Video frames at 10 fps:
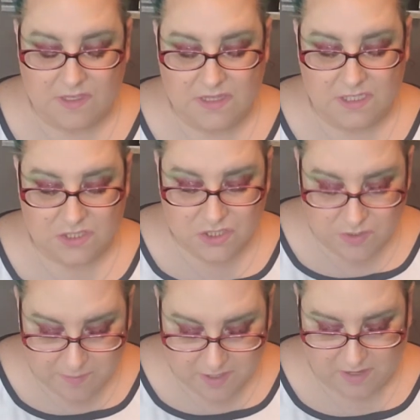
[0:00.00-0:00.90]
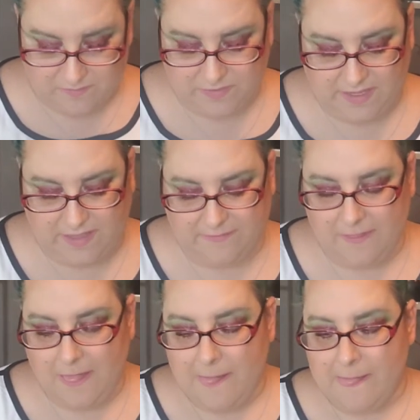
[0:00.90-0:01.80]
They're super comfy
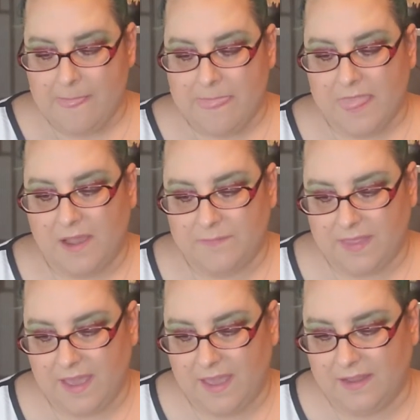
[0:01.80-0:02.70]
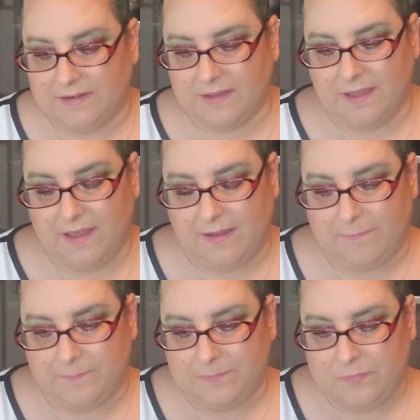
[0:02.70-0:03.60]
and
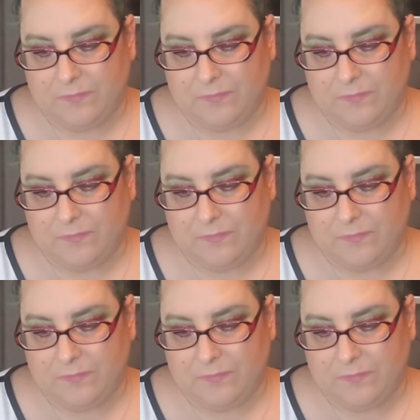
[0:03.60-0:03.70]
um,